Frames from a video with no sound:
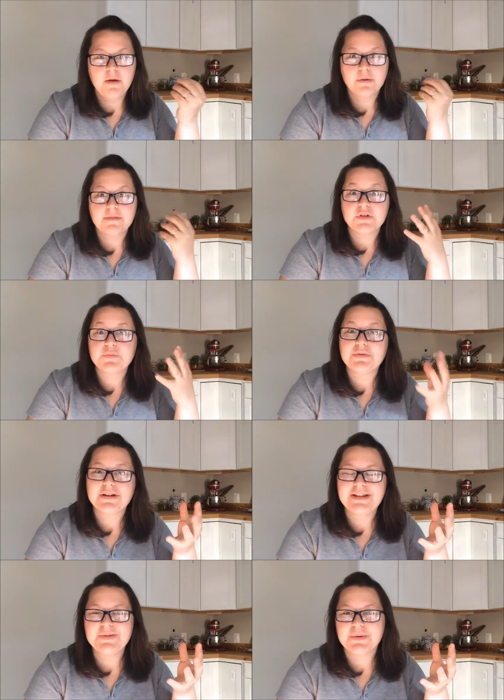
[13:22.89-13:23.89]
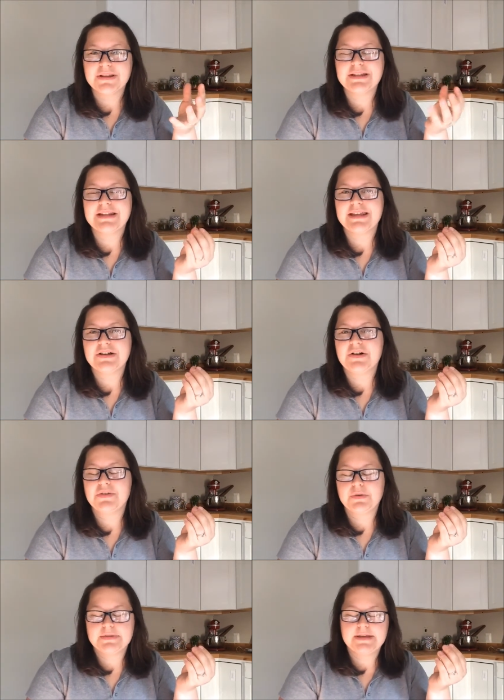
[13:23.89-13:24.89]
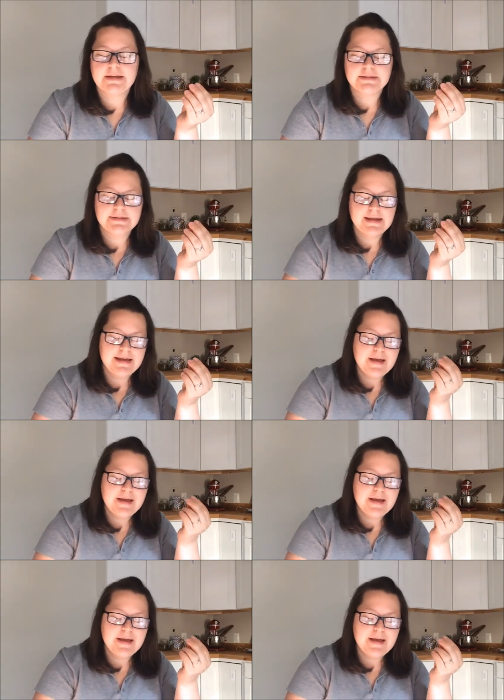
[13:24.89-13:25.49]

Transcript: whatever's praiseworthy to think on those things.